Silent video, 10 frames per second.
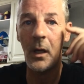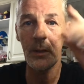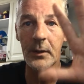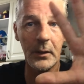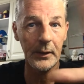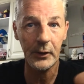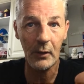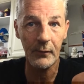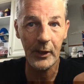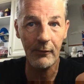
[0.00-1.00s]
I certainly
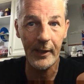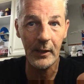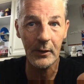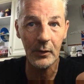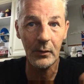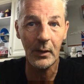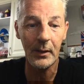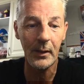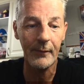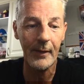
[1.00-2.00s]
don't regret it at all. I
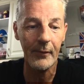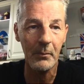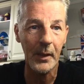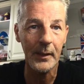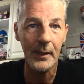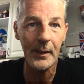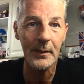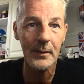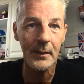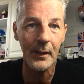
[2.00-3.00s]
love having my
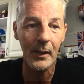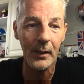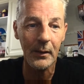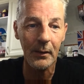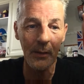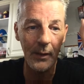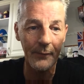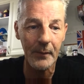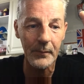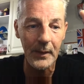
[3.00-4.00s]
kids, and I
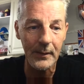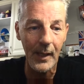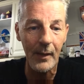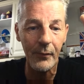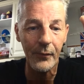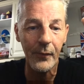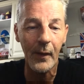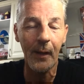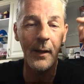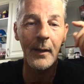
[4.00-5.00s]
love them to death
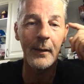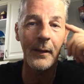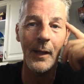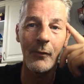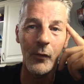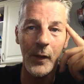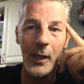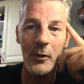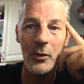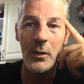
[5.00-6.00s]
and
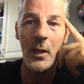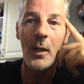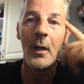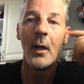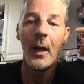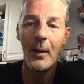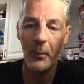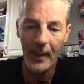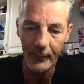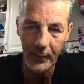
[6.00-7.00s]
everything else.
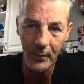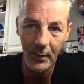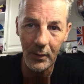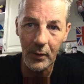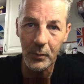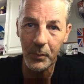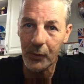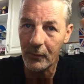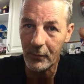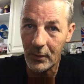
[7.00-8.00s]
And we have the dogs,
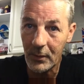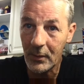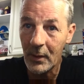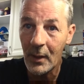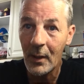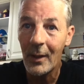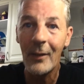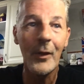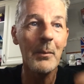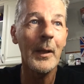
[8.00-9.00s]
which are,
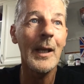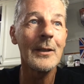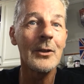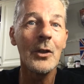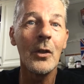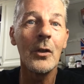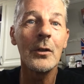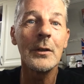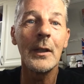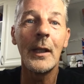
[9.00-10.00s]
if anybody has
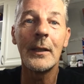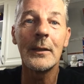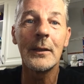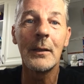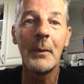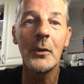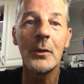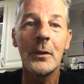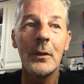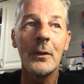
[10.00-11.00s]
dogs, it's the most